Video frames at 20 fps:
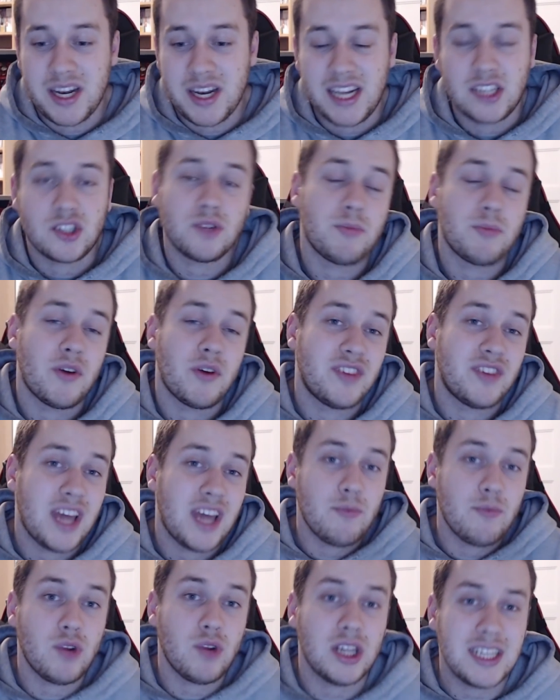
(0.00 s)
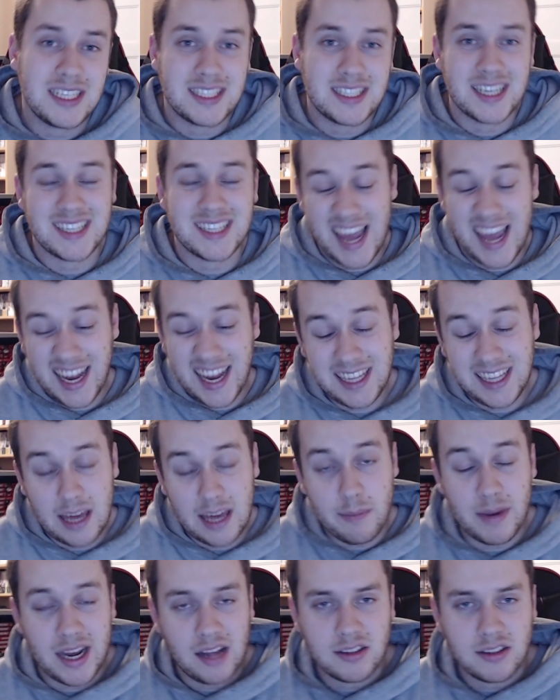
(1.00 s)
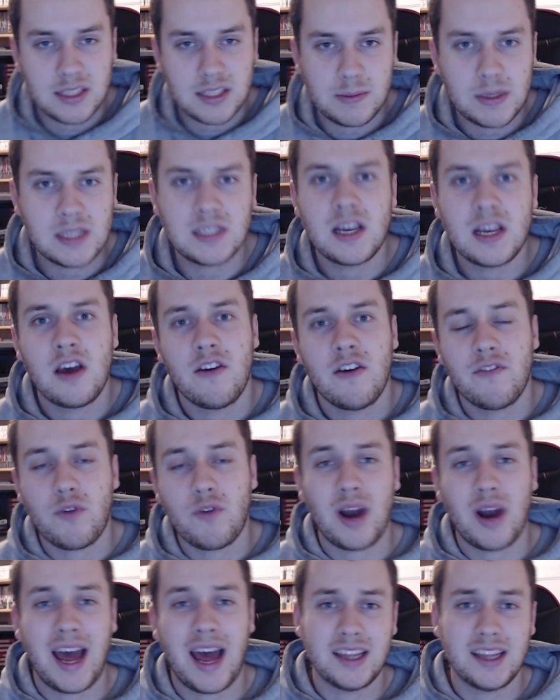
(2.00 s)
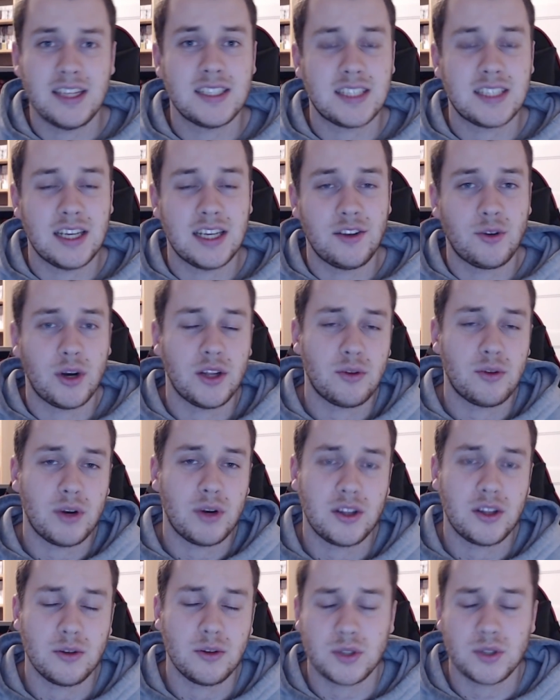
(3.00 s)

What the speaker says: in terms of game releases and game announcements for Atlus in 2022.